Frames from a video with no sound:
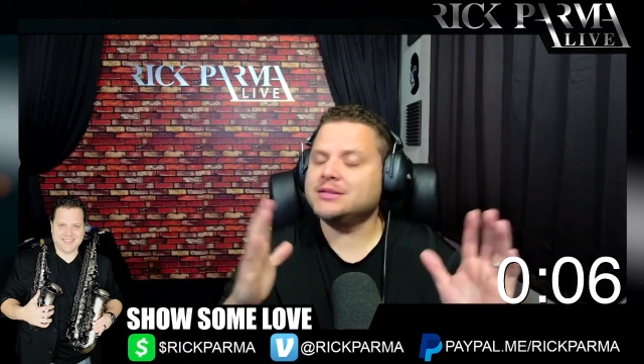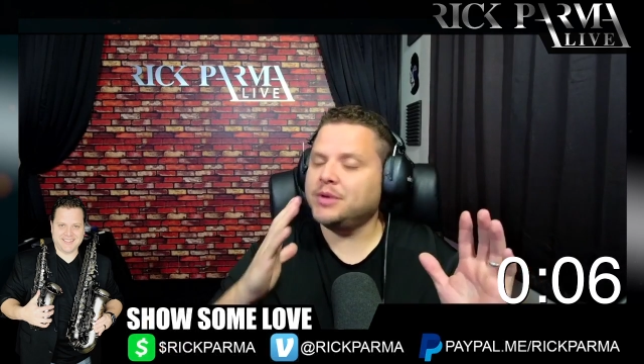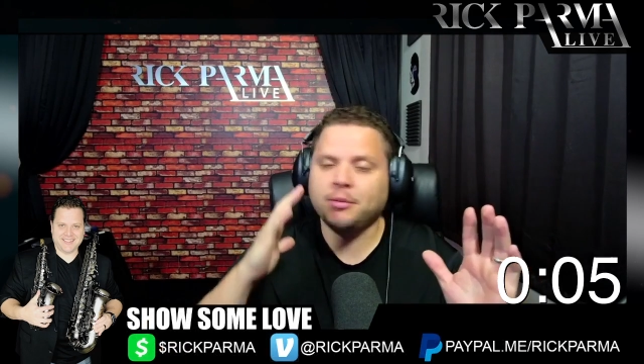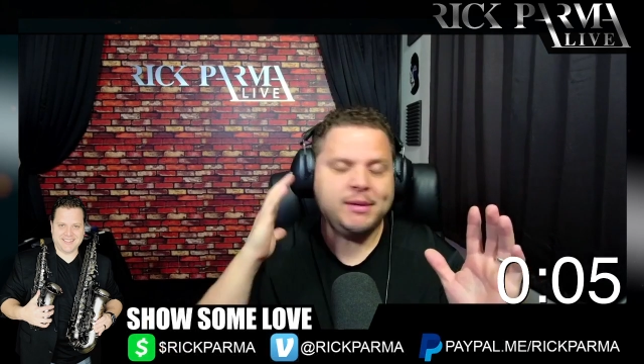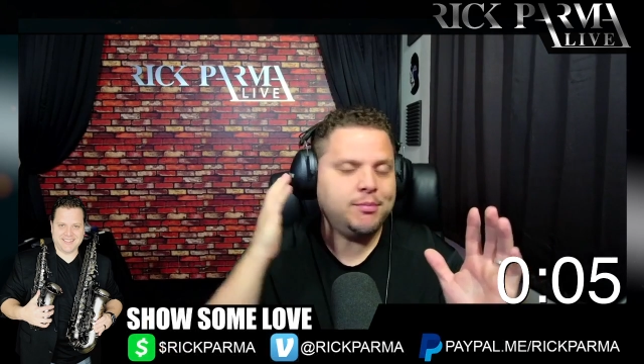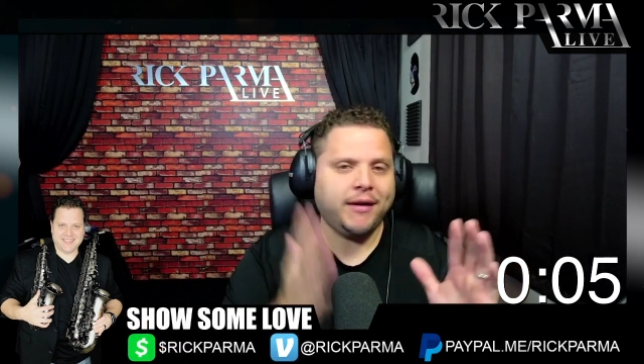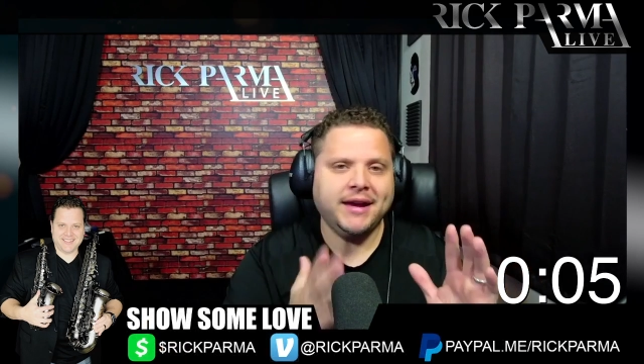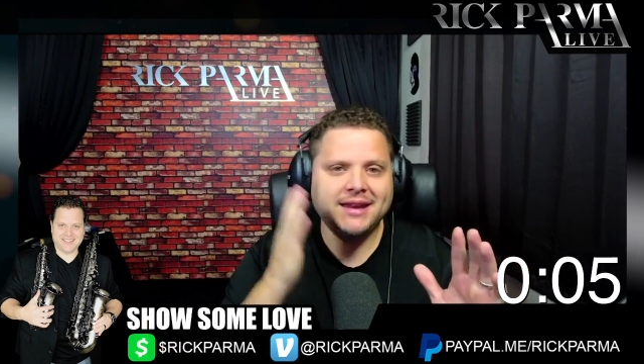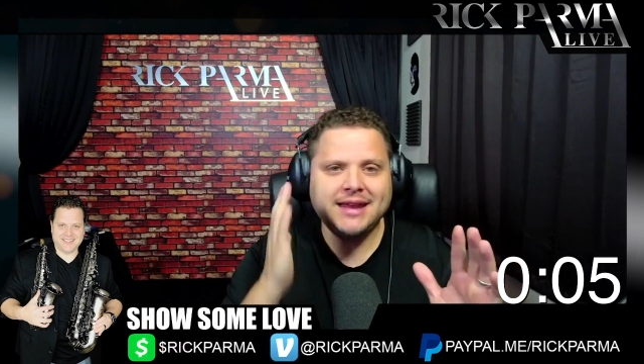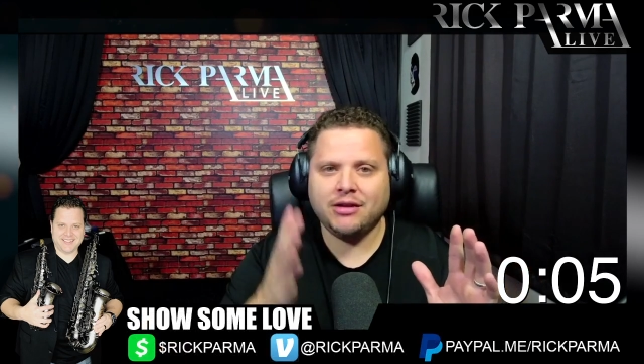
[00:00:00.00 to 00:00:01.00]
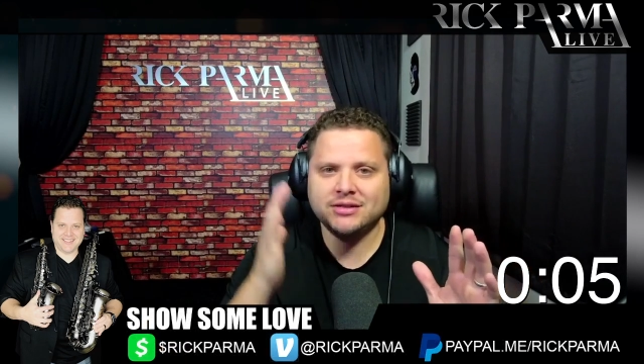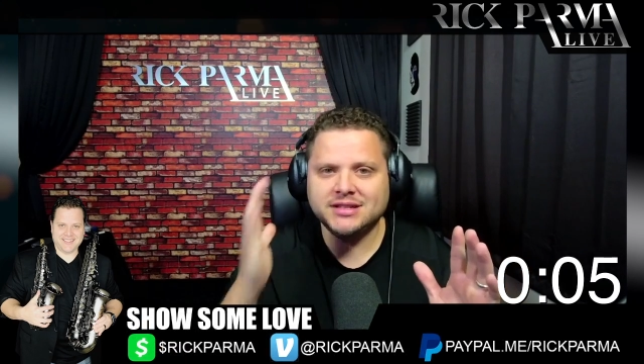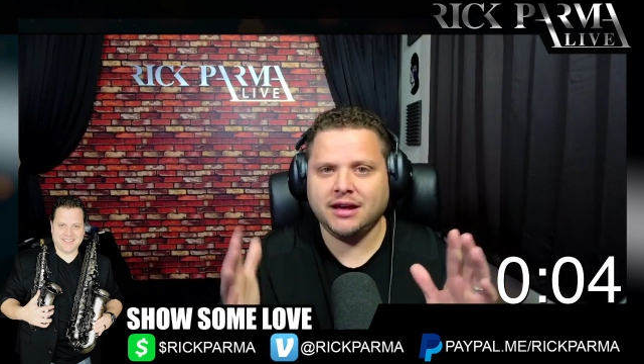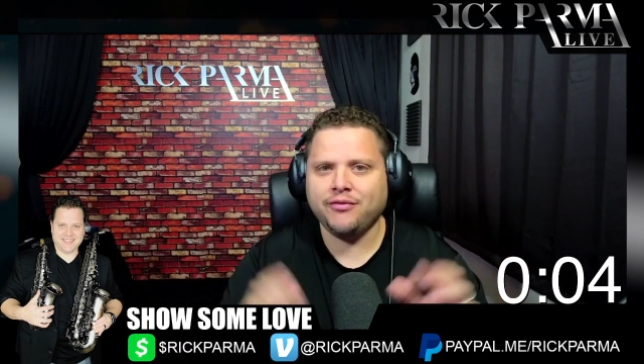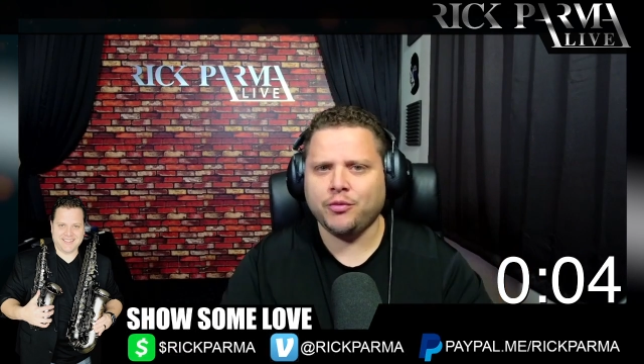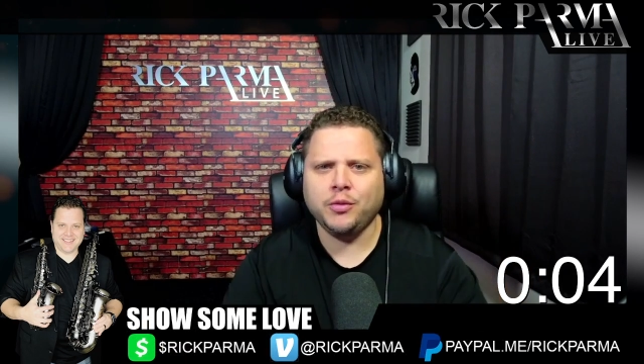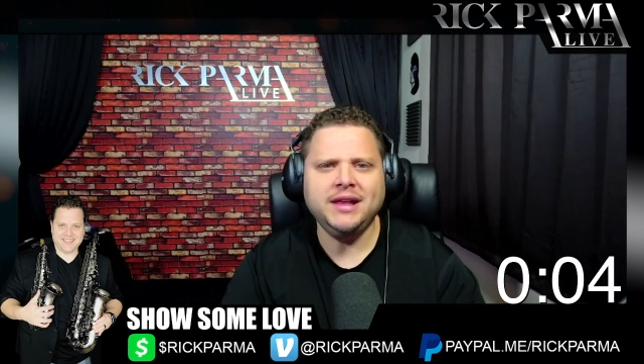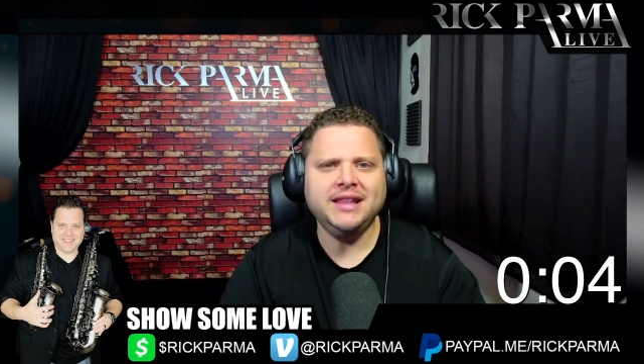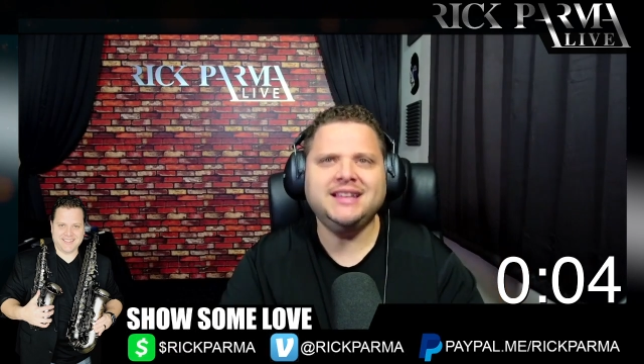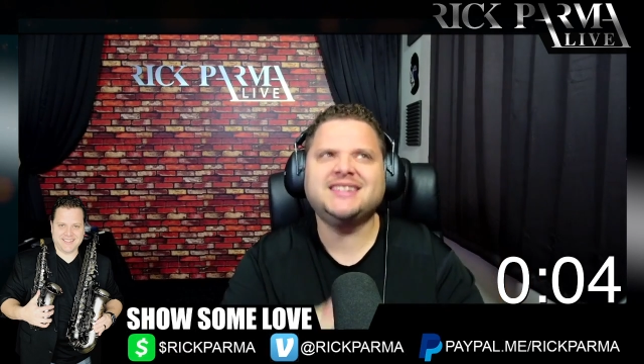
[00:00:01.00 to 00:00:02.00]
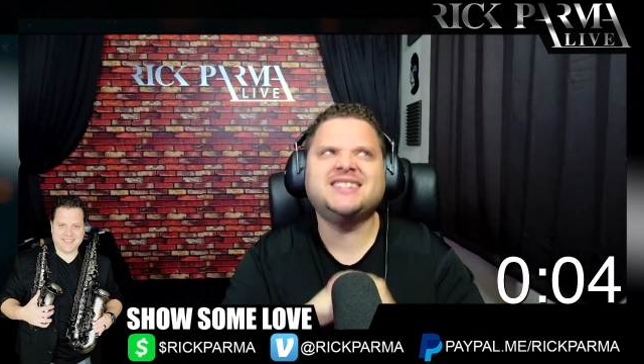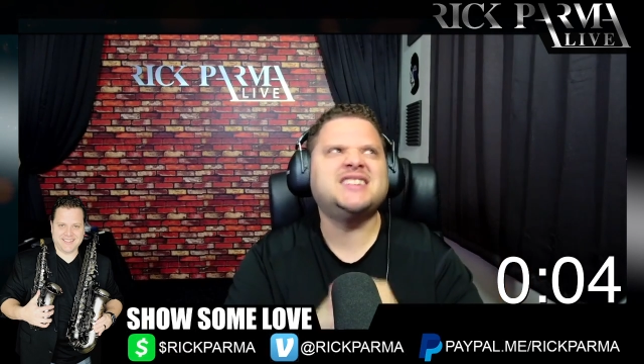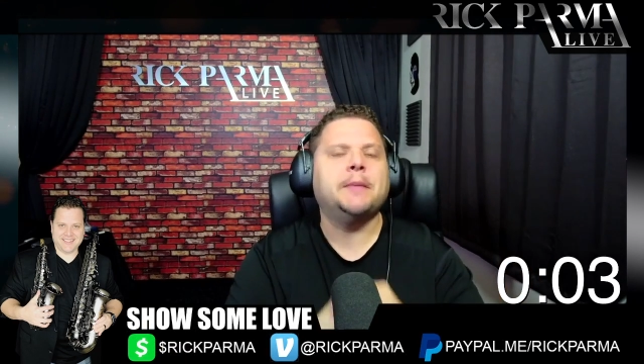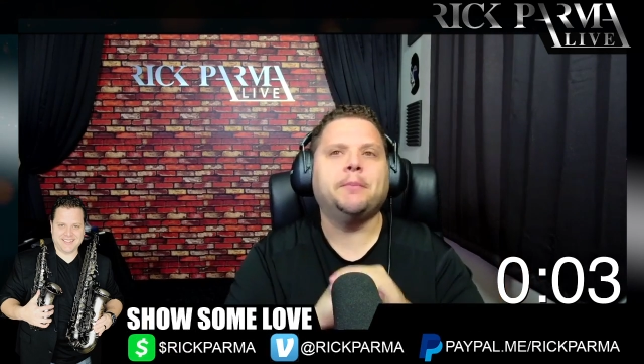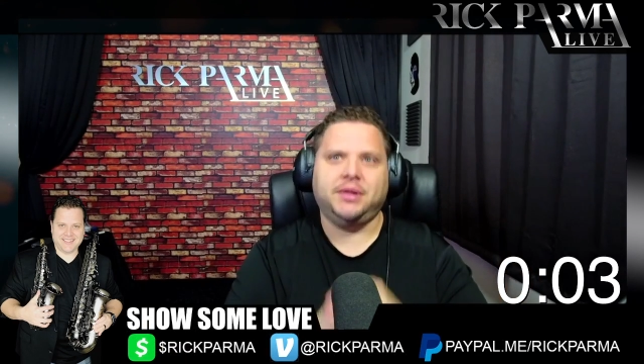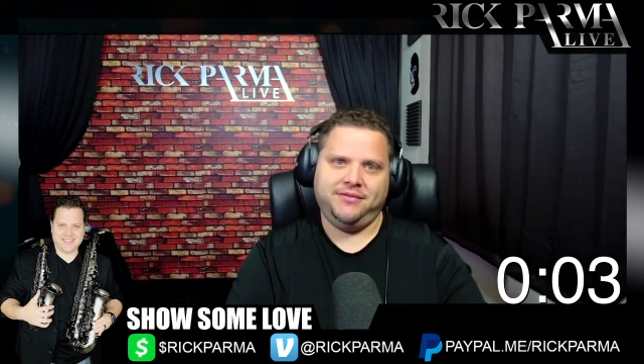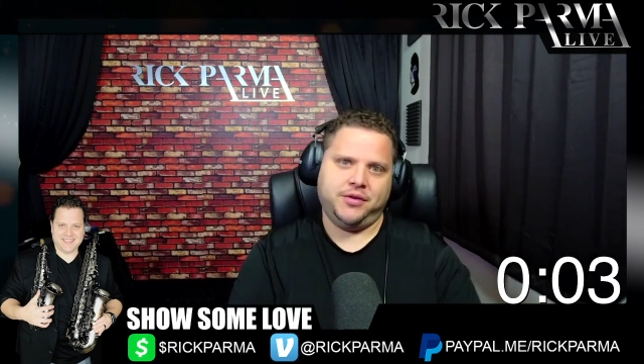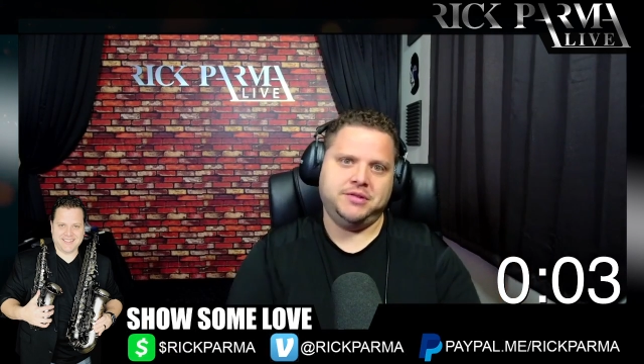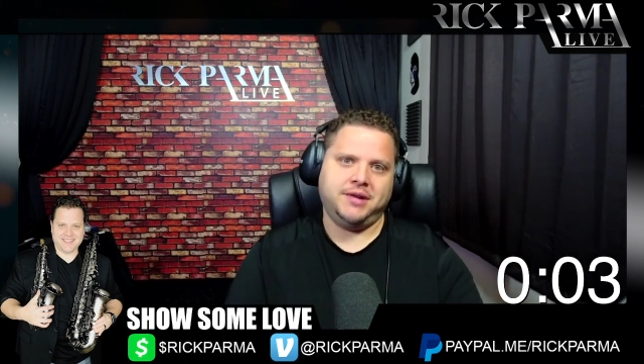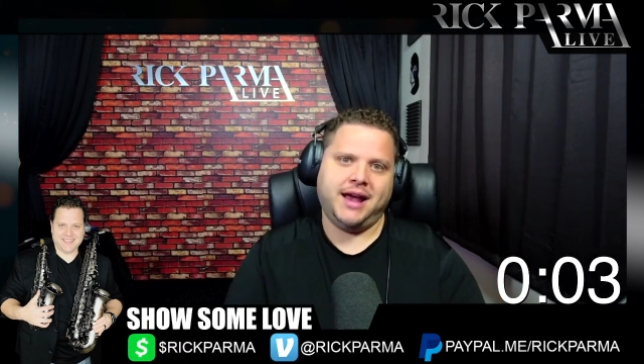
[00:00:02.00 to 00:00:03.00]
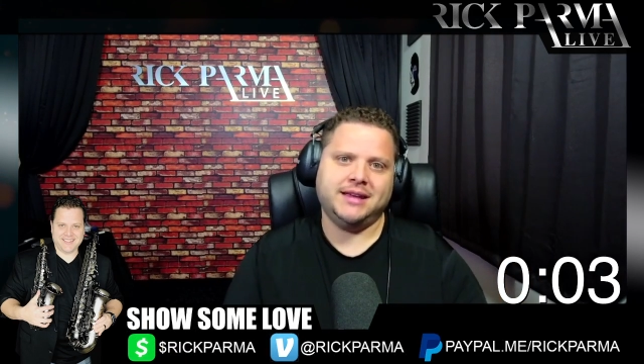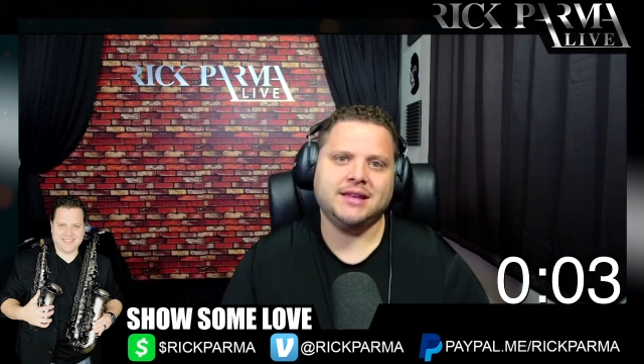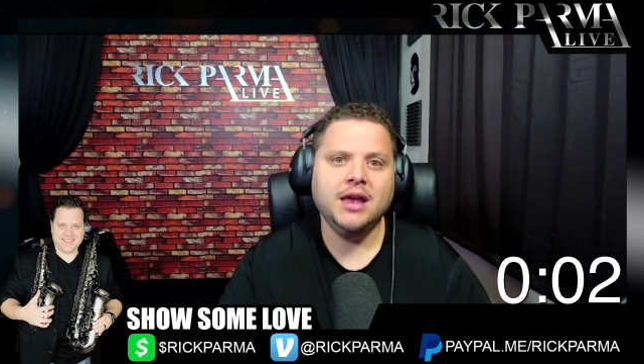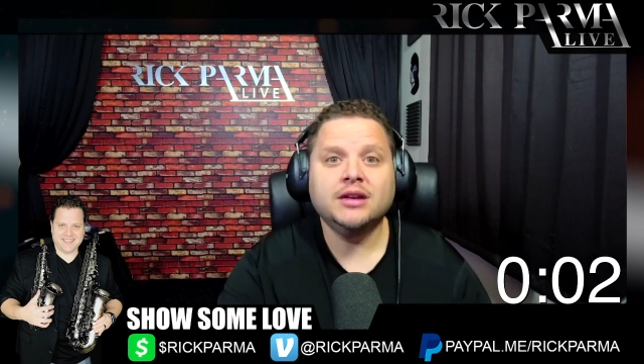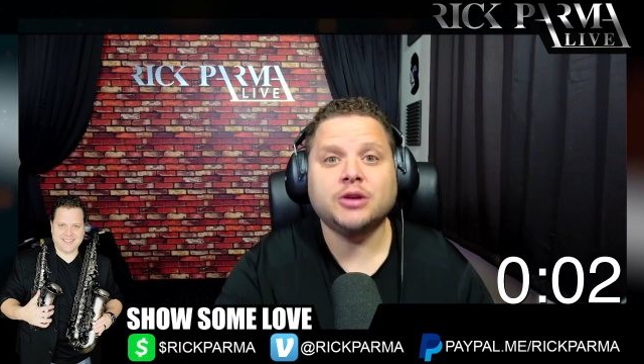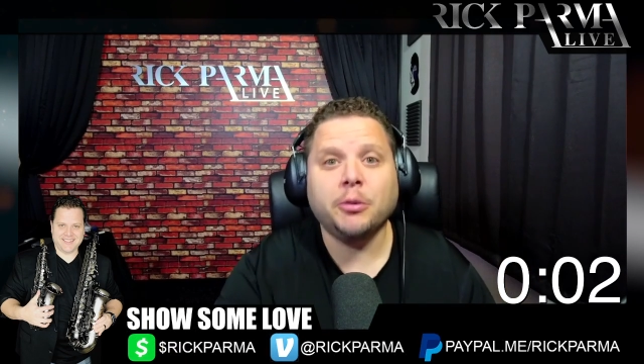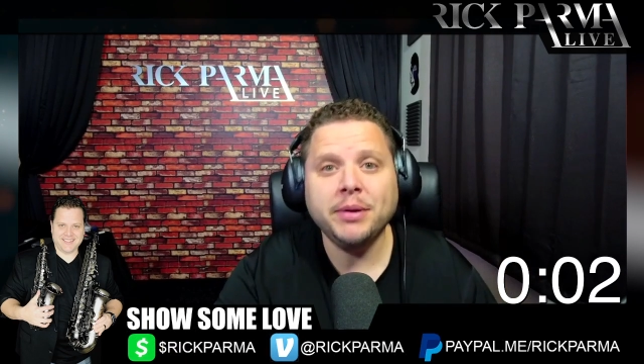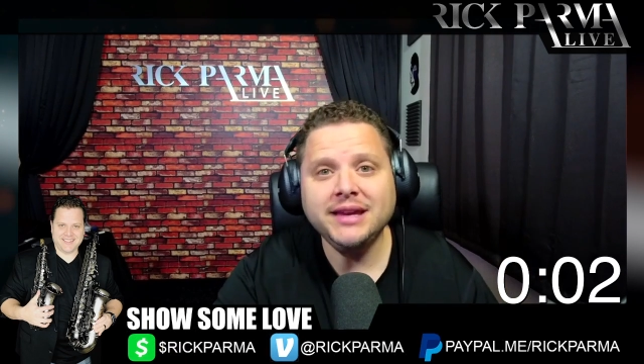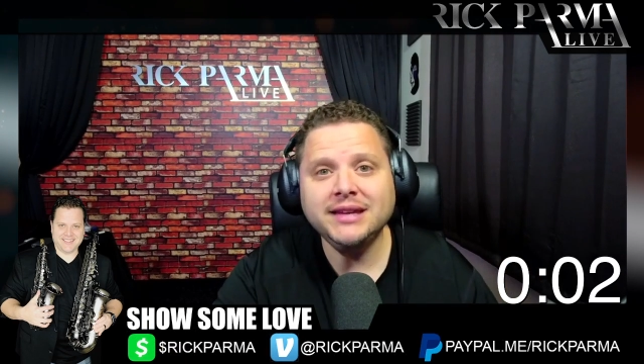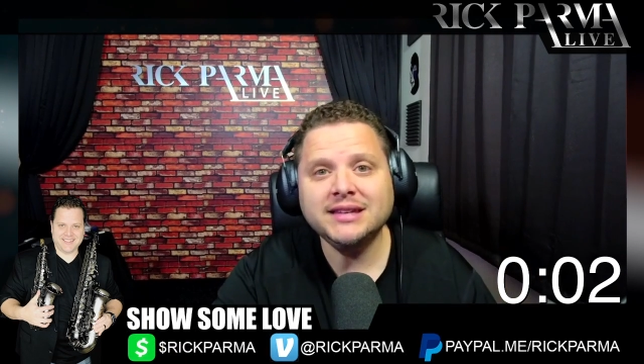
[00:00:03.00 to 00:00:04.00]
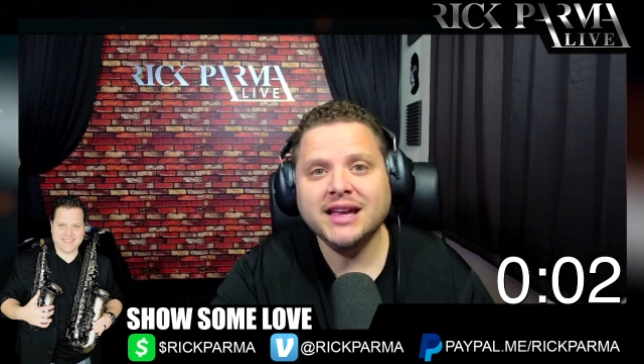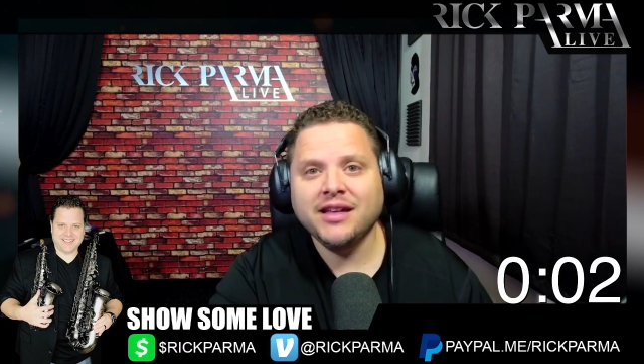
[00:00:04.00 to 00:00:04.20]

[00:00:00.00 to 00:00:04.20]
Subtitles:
I'm going to be breaking down stuff really simply for you guys. So peace.